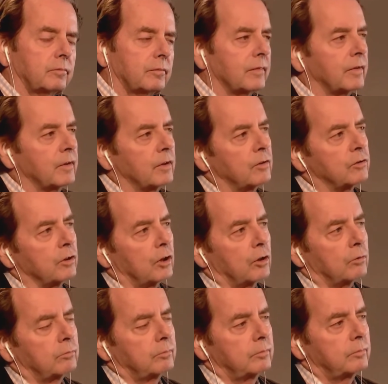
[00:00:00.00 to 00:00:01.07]
So
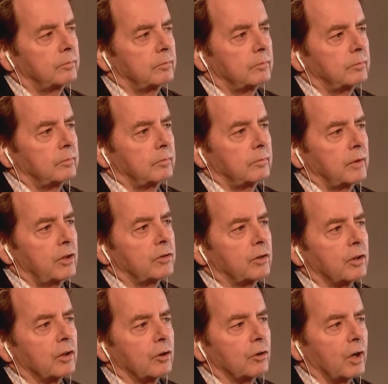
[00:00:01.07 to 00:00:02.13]
he's going to
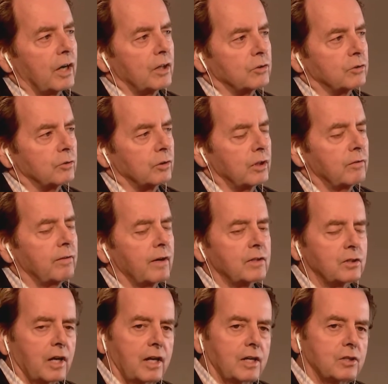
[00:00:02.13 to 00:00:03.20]
go to high school. He finds a
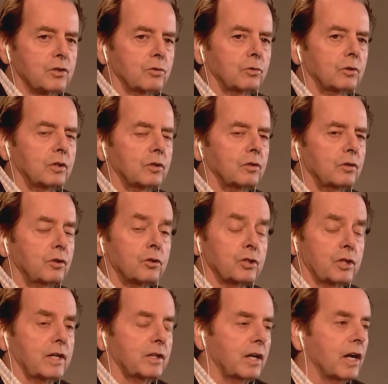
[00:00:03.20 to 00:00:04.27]
high school near
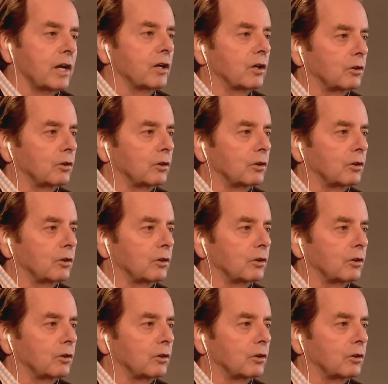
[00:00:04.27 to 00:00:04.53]
San Diego